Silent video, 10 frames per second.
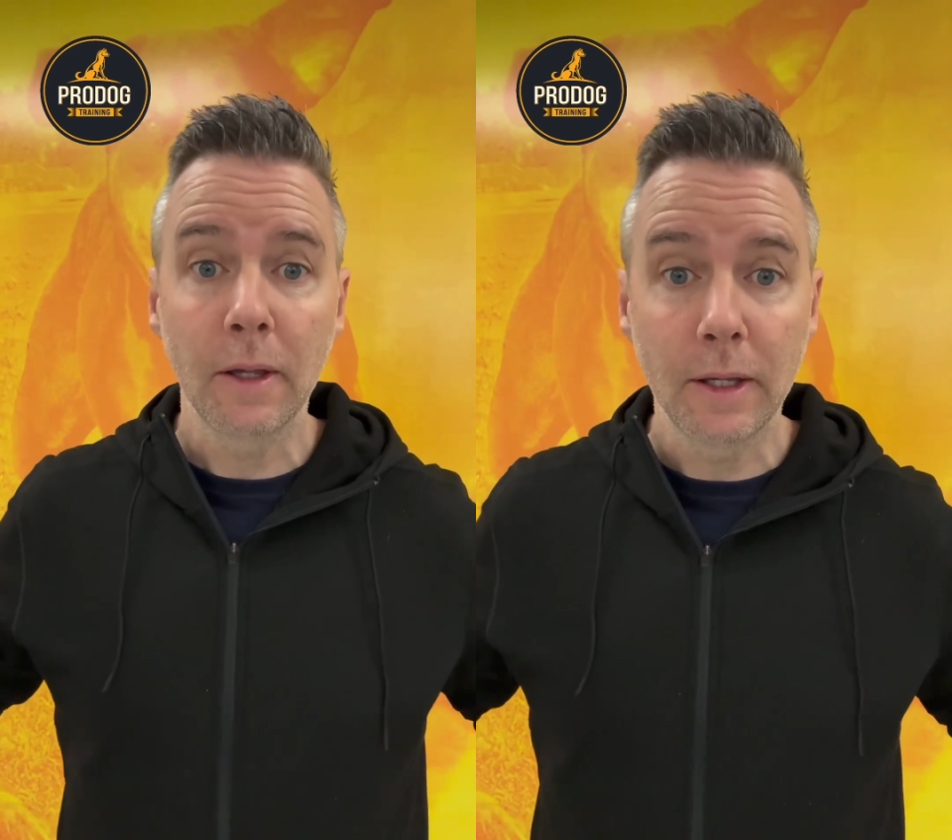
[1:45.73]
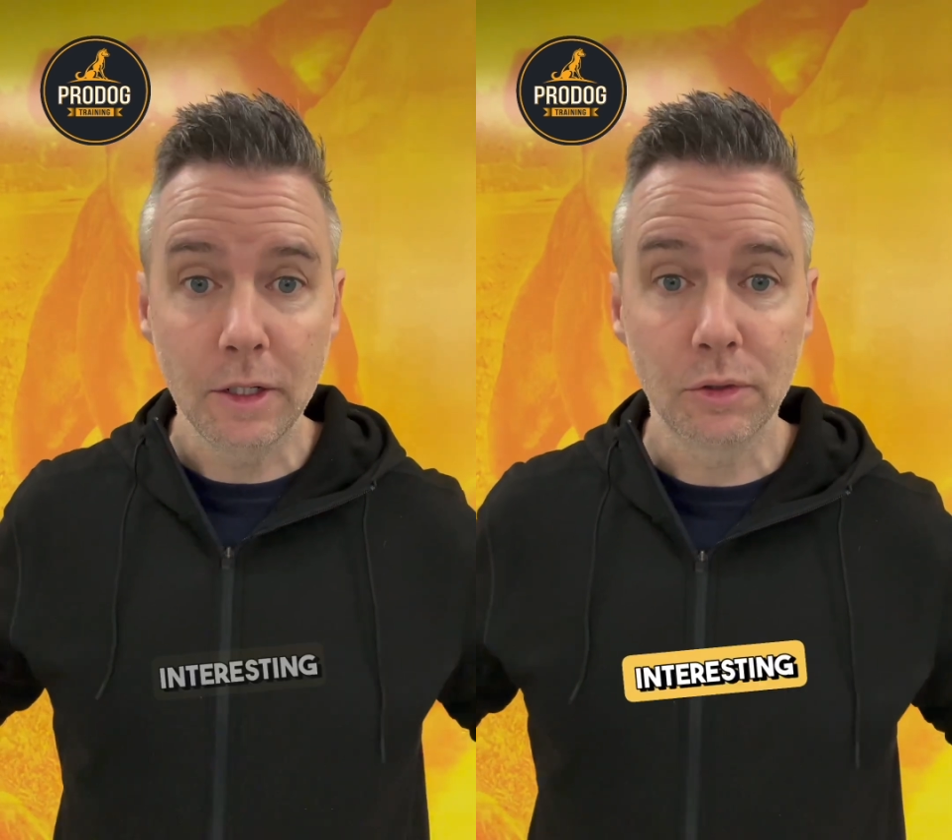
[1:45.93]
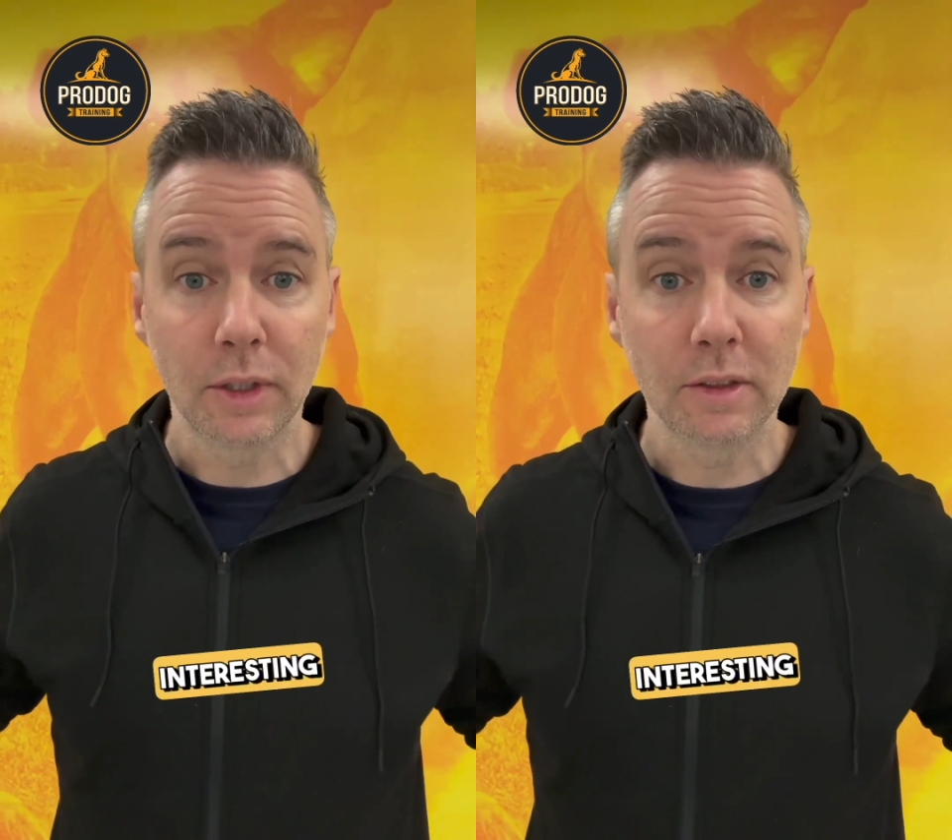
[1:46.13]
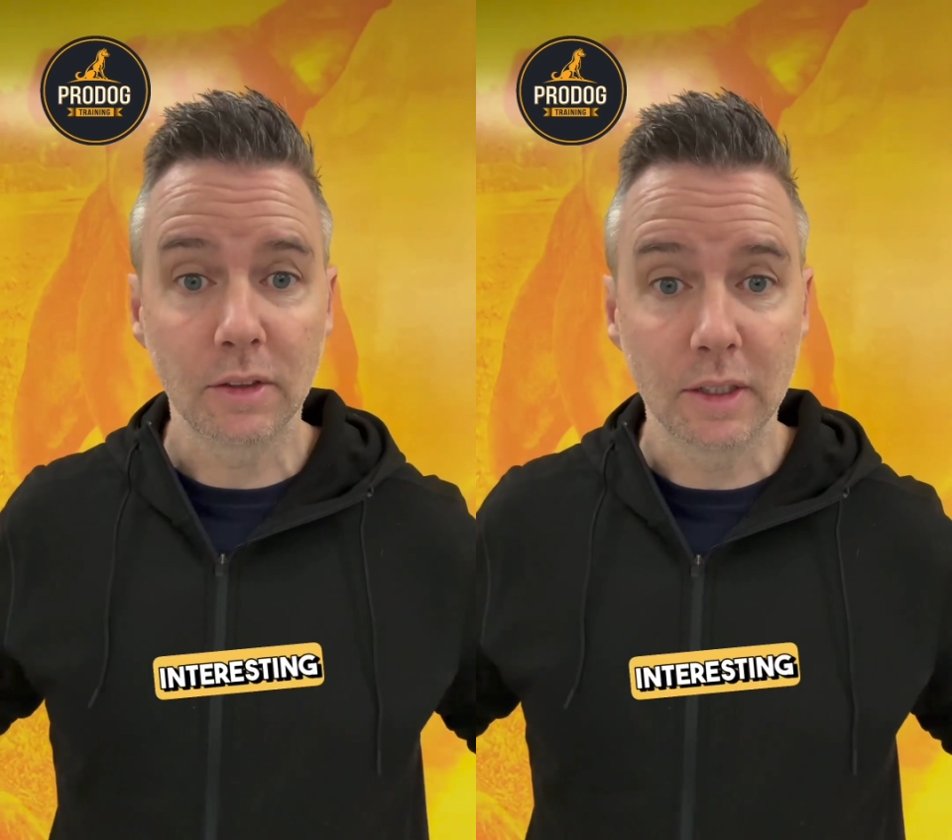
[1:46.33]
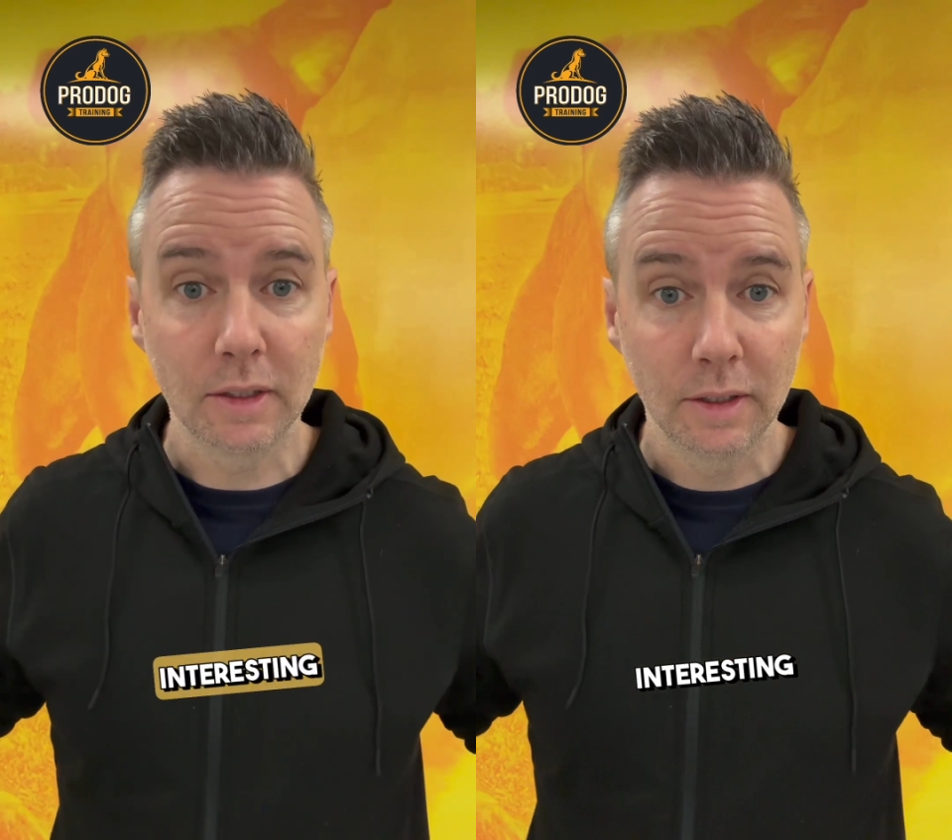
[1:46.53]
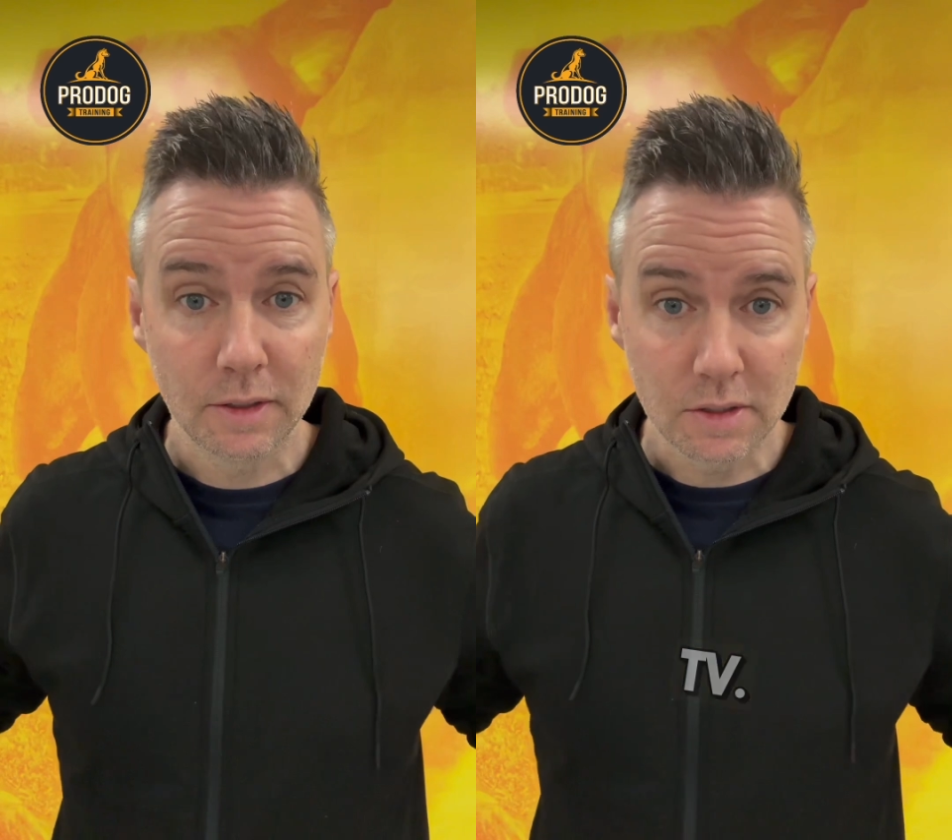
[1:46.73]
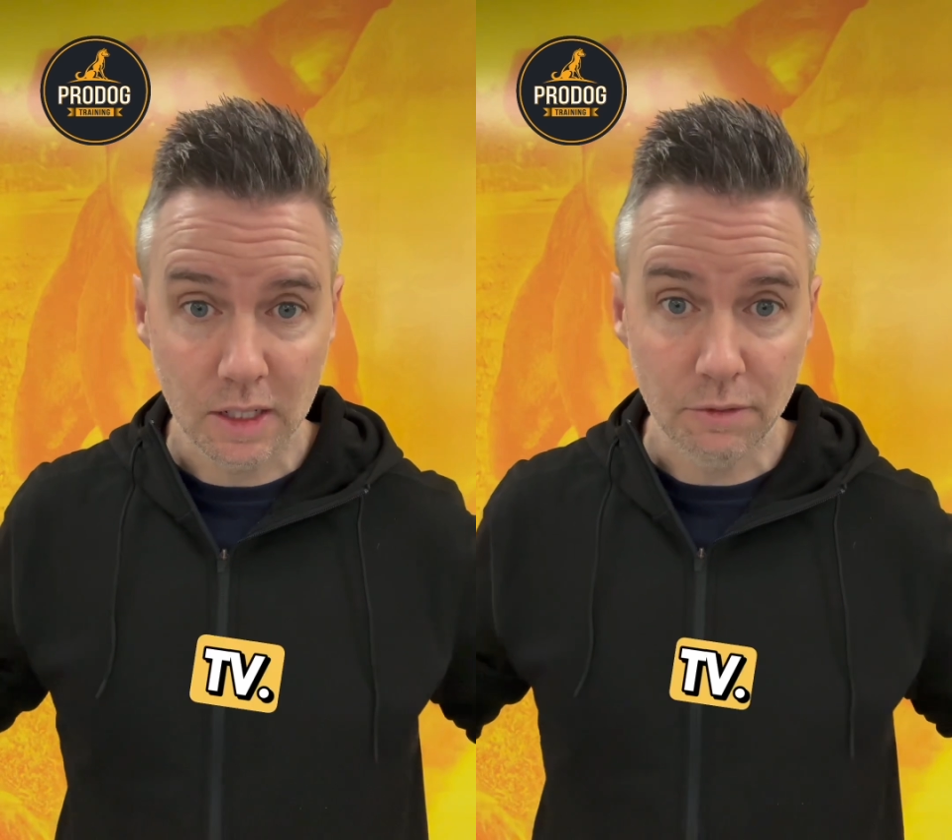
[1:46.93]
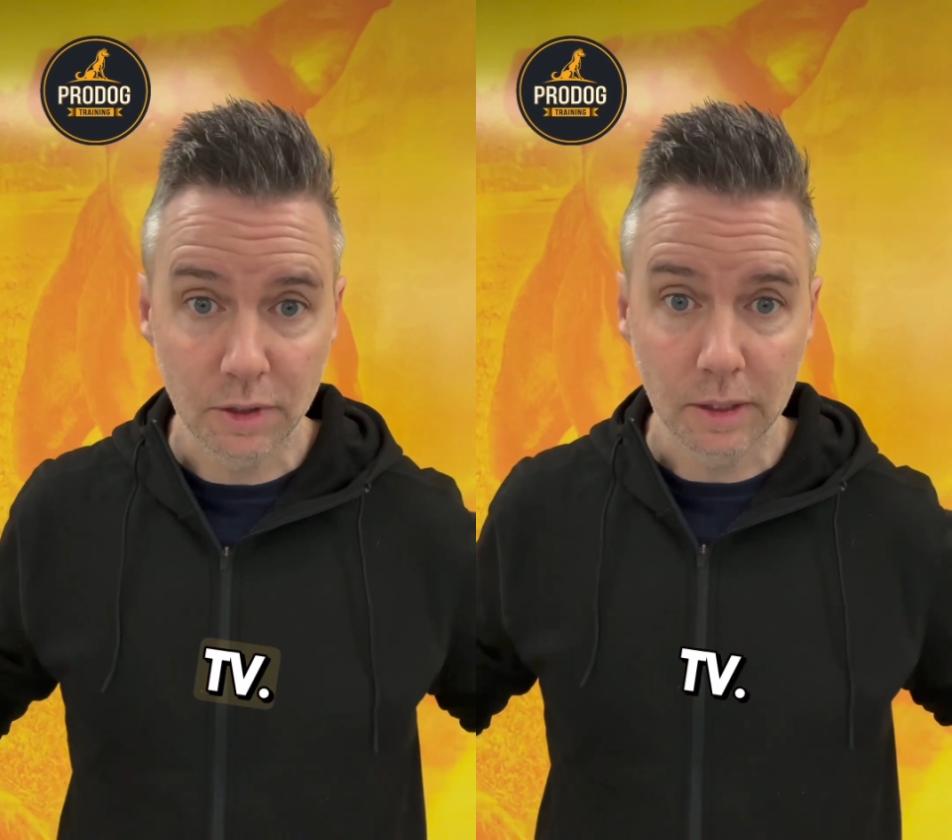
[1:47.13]
interesting
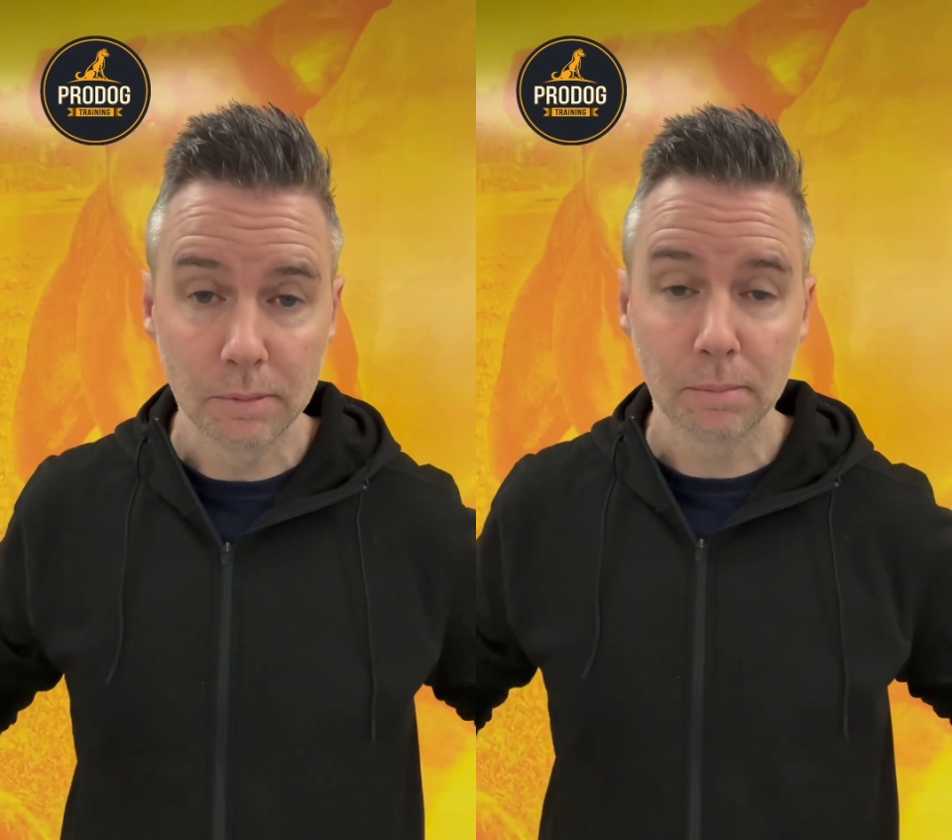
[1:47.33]
TV.